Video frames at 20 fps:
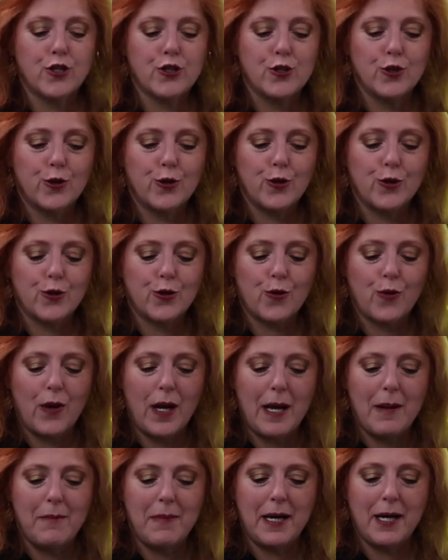Our
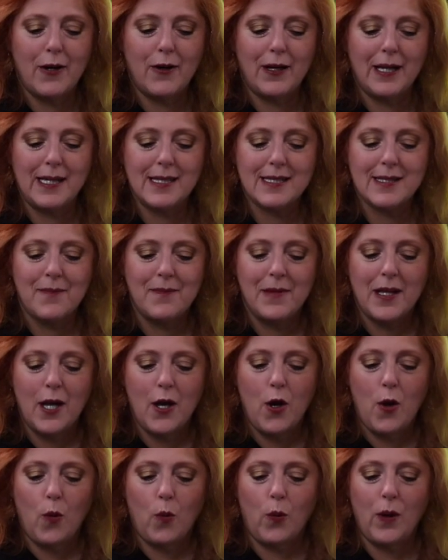sugared
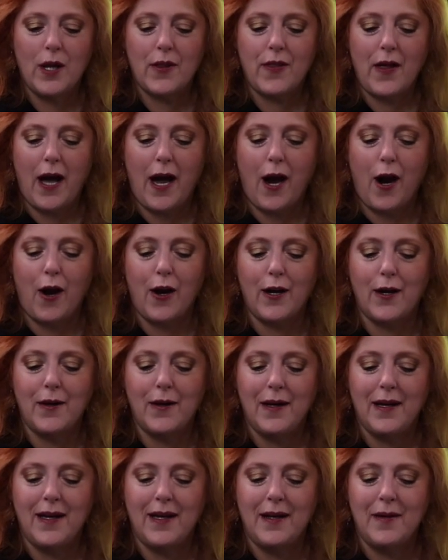cranberries with
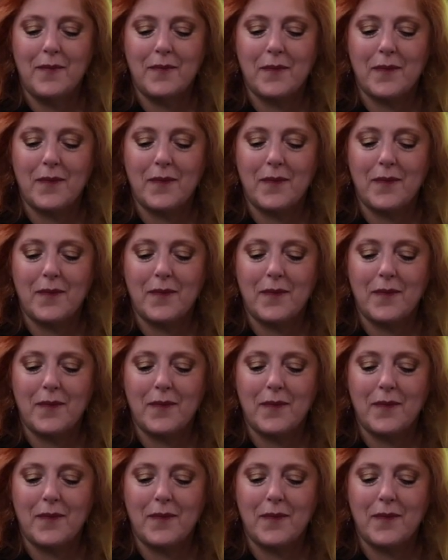our